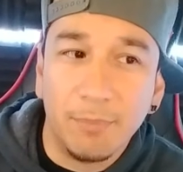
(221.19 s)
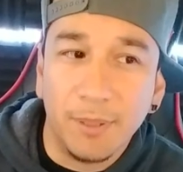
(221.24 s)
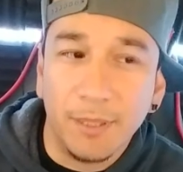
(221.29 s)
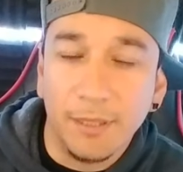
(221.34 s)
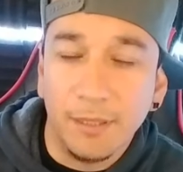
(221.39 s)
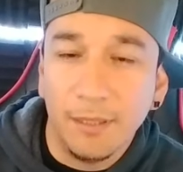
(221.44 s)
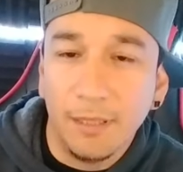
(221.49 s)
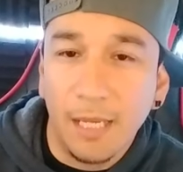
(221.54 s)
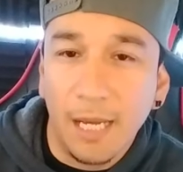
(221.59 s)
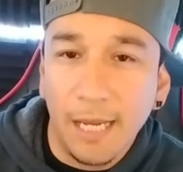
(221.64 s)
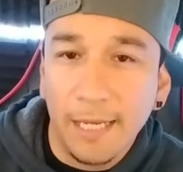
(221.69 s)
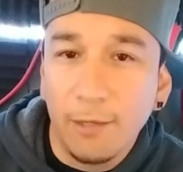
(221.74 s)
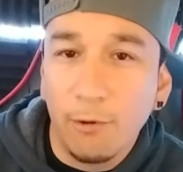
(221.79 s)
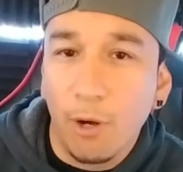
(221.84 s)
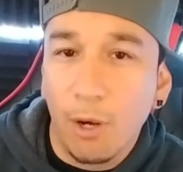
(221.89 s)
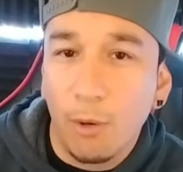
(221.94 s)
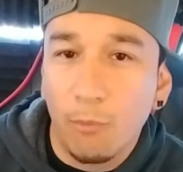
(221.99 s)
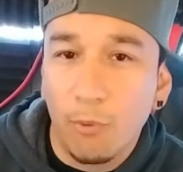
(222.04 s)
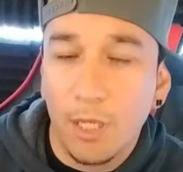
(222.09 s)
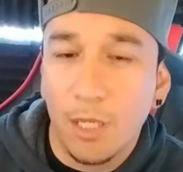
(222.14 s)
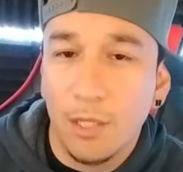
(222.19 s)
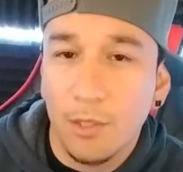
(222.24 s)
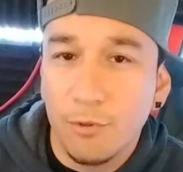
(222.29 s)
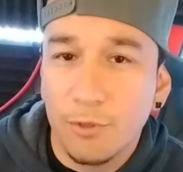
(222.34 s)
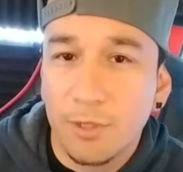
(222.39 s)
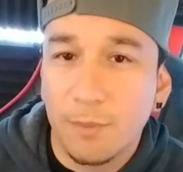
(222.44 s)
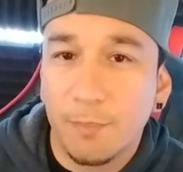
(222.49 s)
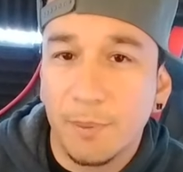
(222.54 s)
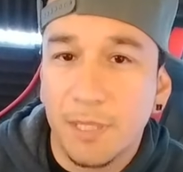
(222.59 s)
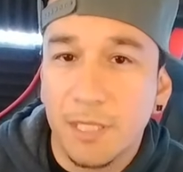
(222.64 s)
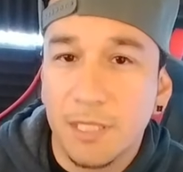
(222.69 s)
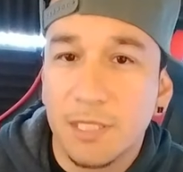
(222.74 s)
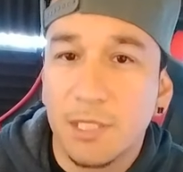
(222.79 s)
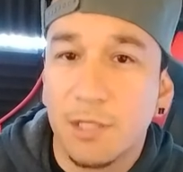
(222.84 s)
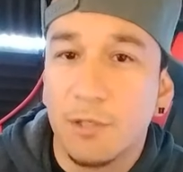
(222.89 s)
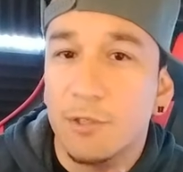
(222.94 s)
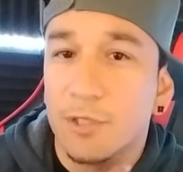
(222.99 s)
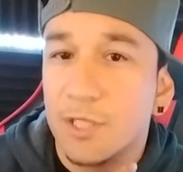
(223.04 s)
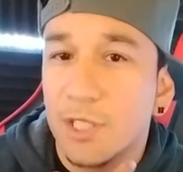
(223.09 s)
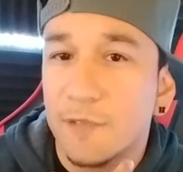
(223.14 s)
but I know I wouldn't lose them because
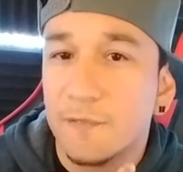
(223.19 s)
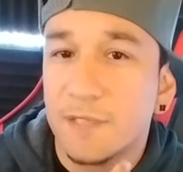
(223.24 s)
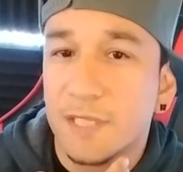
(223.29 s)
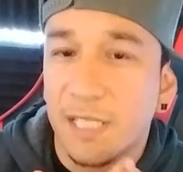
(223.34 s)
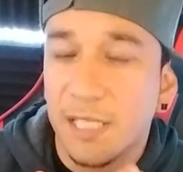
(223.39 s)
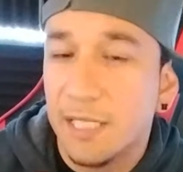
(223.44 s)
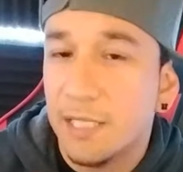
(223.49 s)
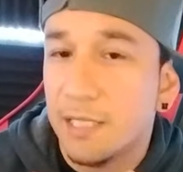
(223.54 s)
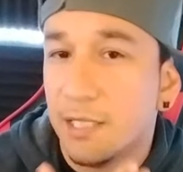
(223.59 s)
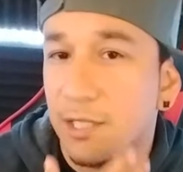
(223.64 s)
they're tough skin.